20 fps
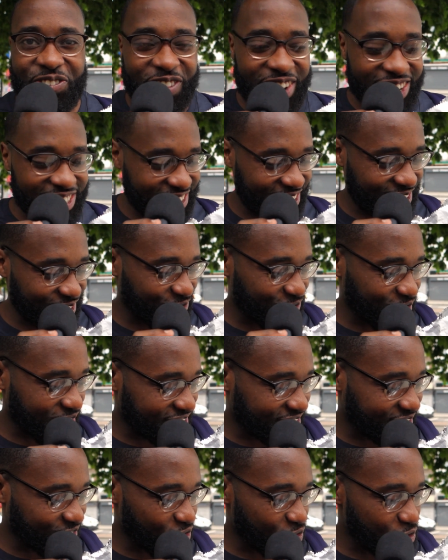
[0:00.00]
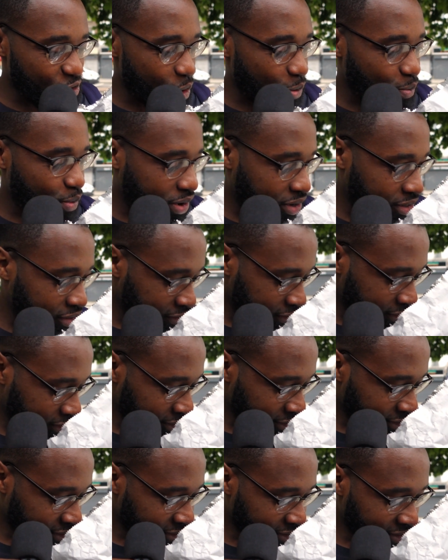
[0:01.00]
First things first, the aroma
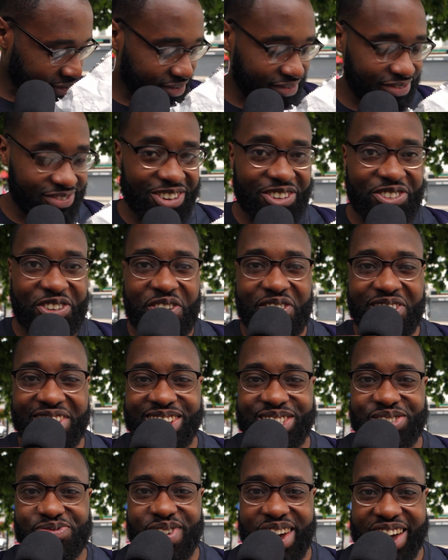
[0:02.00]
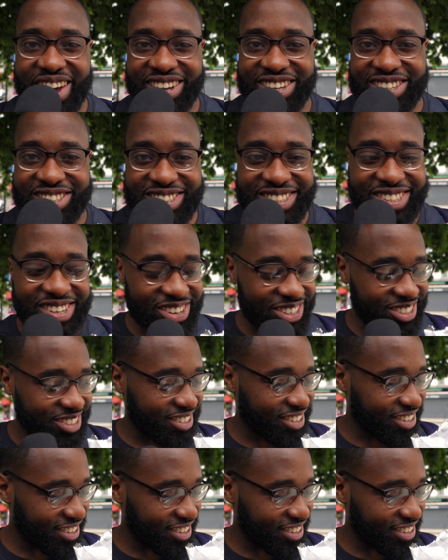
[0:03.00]
from this bag is serious, you